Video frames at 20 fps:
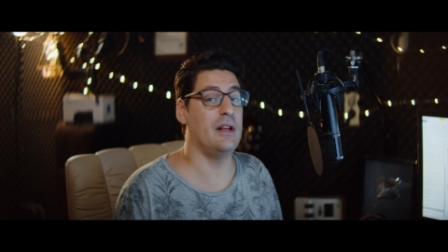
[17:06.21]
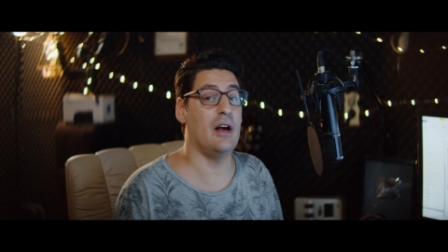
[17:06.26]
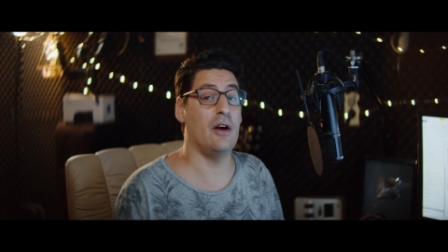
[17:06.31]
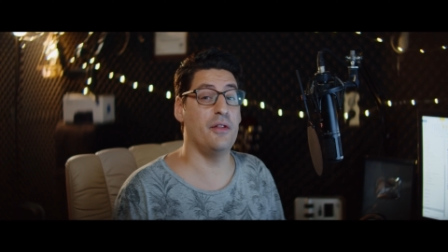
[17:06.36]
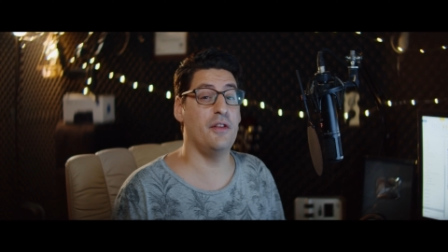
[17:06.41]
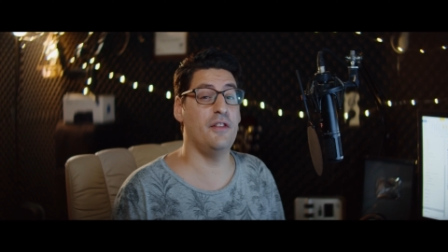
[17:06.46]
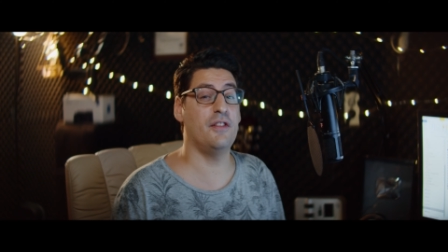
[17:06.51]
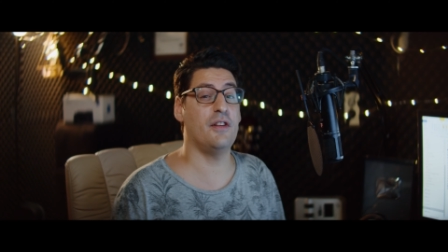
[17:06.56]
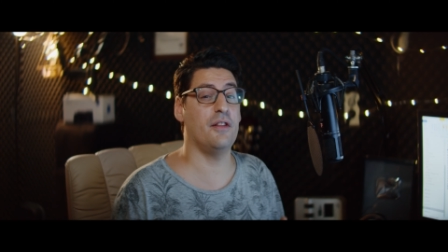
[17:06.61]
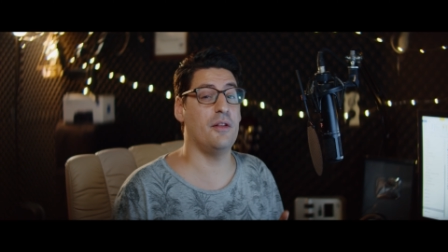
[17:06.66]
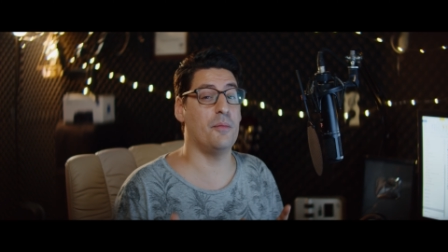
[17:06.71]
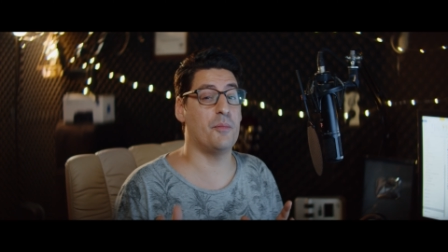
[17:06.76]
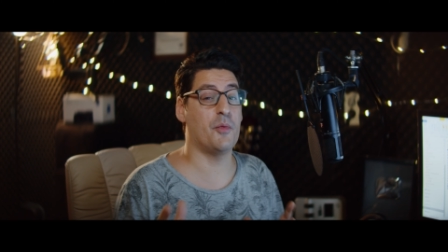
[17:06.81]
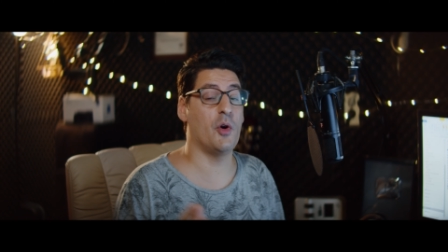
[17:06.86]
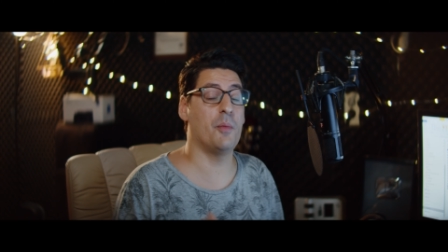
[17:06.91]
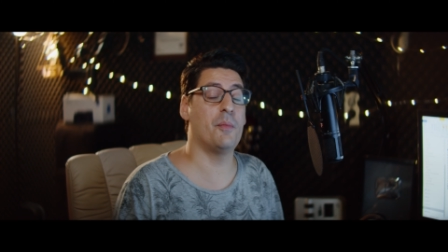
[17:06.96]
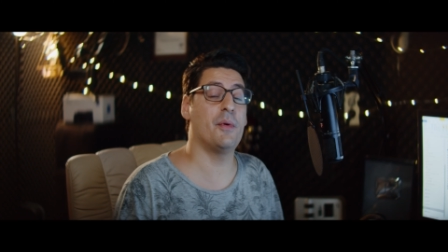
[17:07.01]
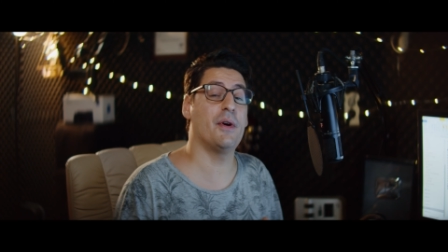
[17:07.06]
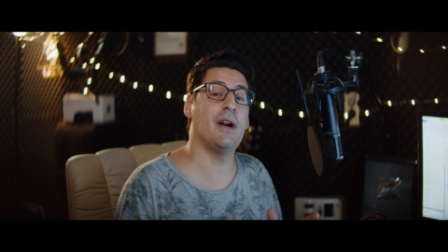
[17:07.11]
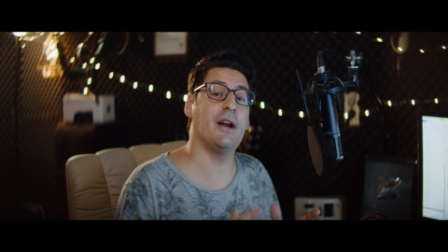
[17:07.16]
Now, these are the
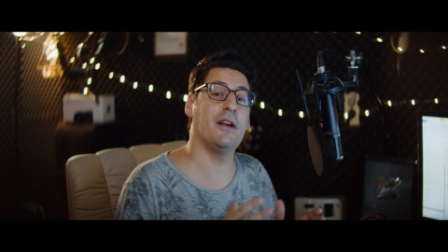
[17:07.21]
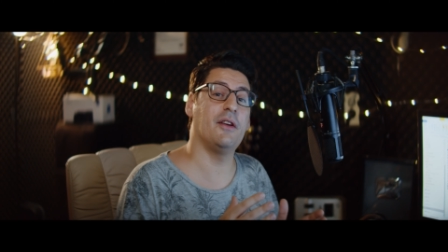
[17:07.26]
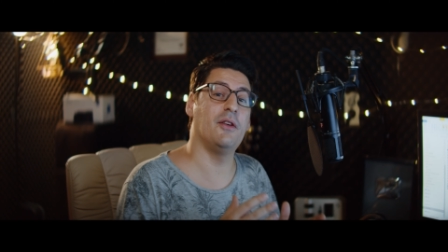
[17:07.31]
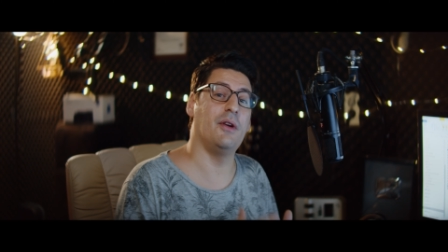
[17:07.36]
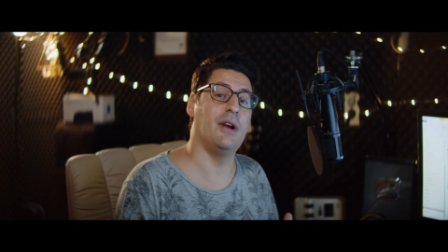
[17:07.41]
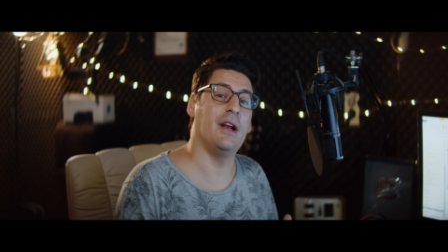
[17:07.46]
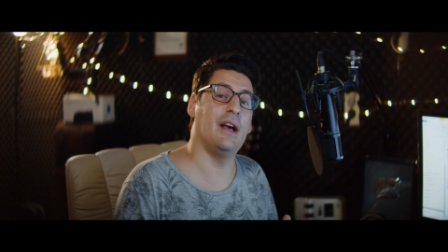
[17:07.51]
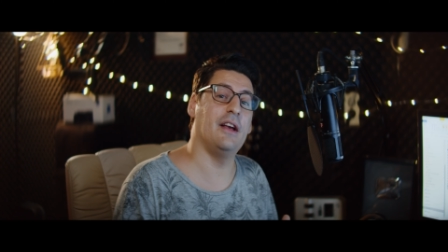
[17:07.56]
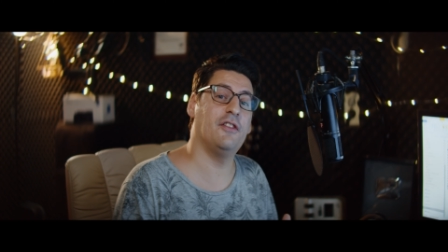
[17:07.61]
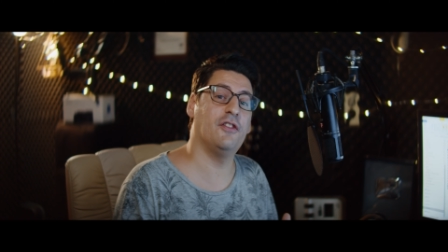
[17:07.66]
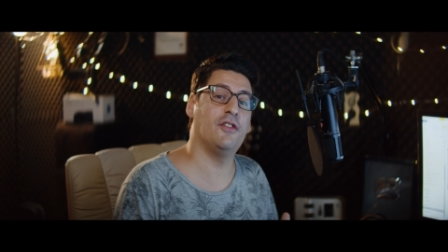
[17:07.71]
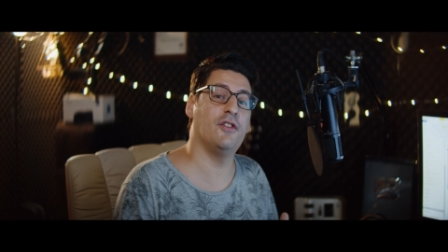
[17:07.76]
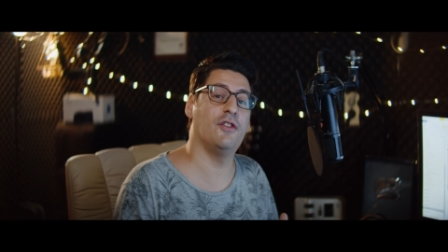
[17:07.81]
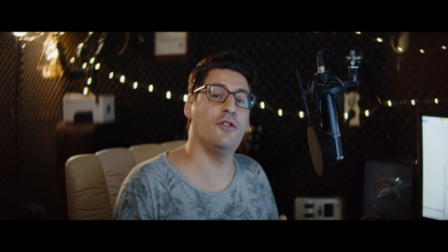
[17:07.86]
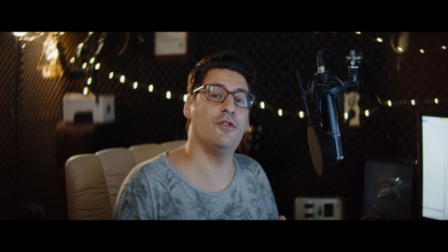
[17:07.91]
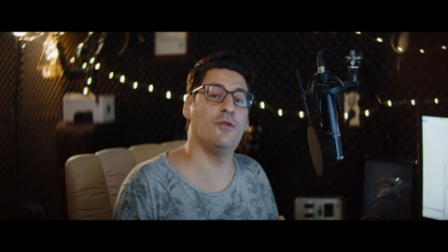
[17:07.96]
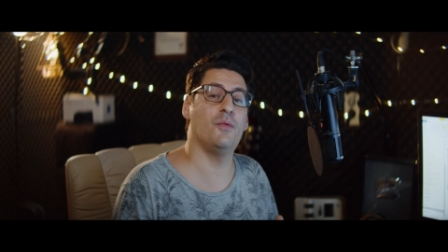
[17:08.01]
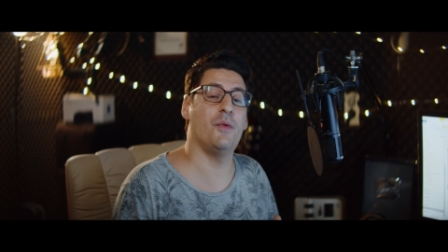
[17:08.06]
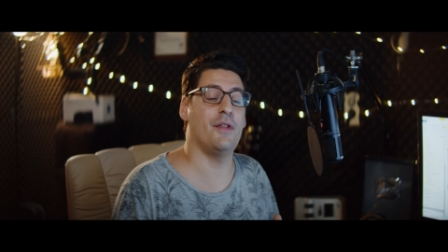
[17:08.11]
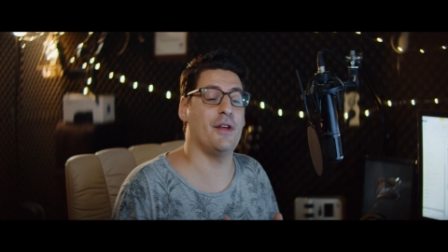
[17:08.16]
proper
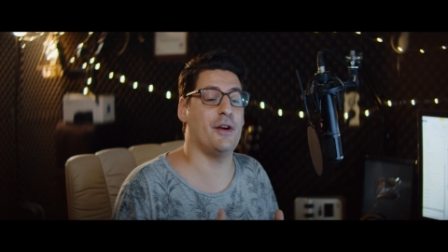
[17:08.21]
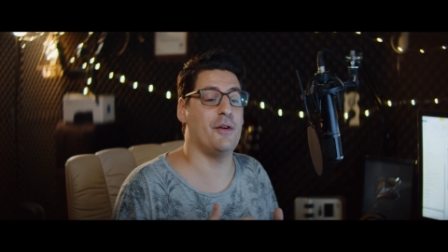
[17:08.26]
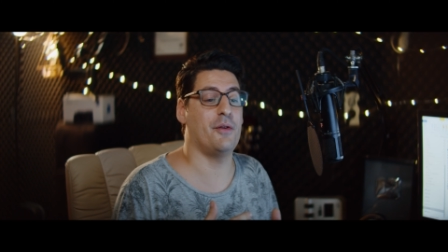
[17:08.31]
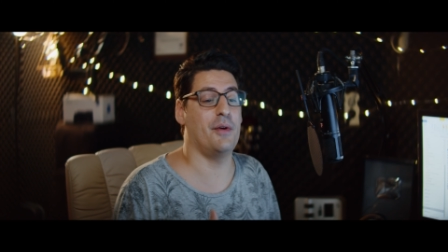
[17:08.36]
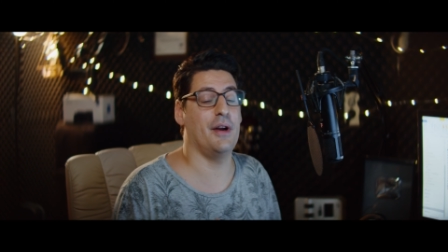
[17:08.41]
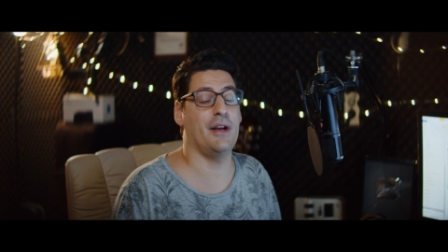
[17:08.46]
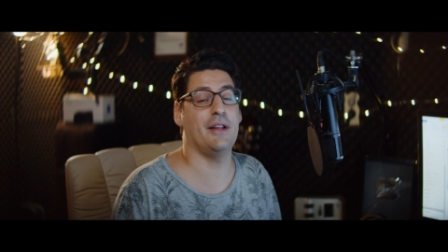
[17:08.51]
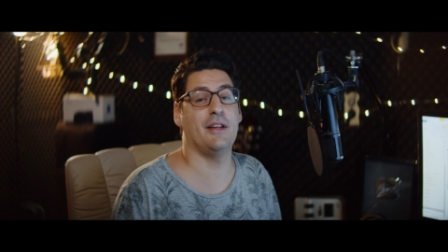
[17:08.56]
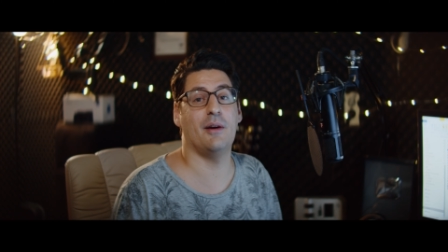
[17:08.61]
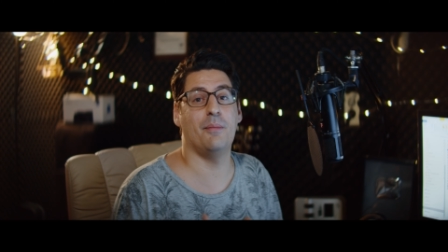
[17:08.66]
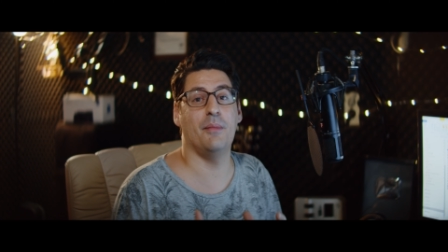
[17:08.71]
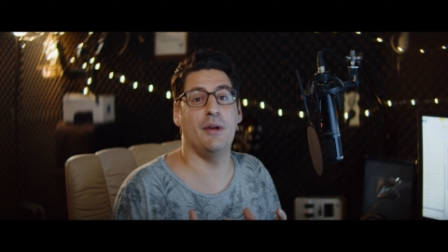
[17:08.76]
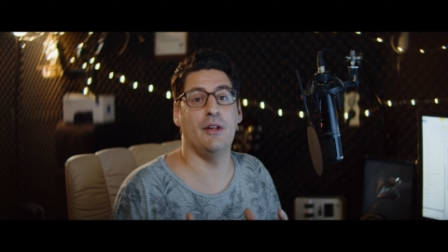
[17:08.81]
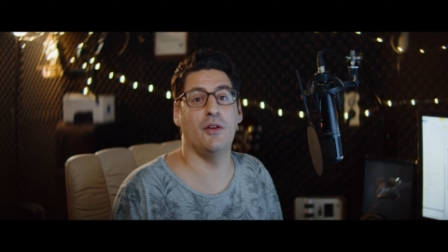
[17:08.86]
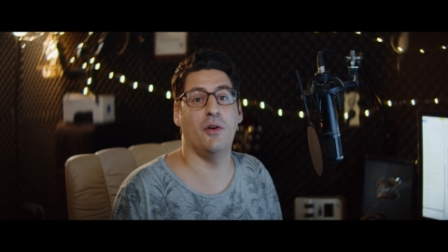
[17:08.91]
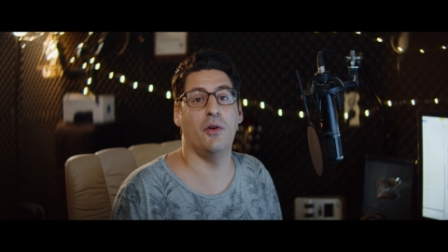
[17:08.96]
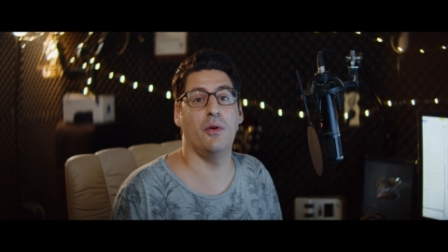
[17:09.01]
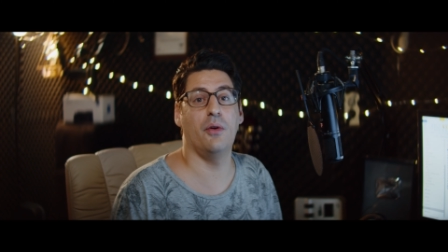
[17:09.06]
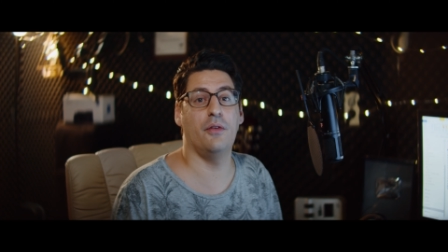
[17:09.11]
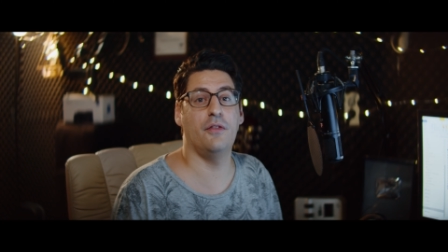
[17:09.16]
calculations with the correct
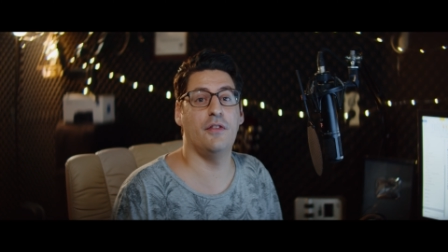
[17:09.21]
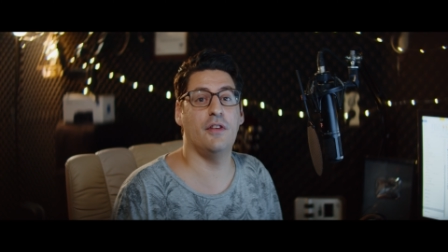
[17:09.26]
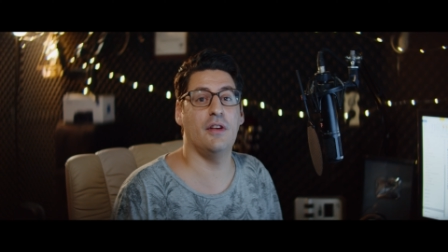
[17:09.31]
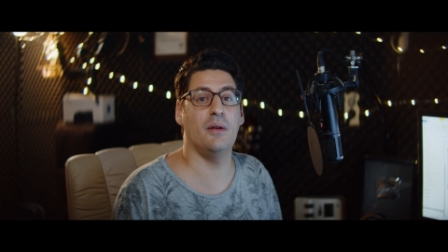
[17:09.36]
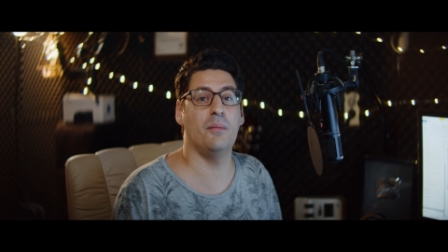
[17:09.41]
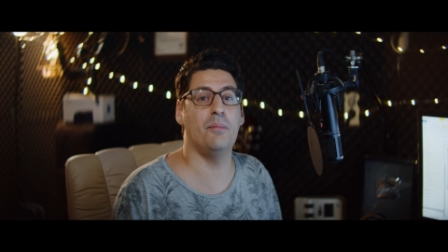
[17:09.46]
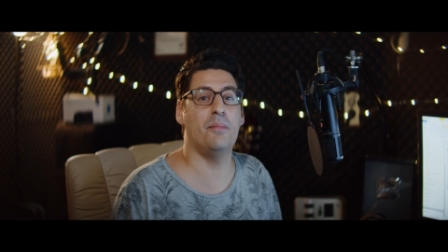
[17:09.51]
terminology,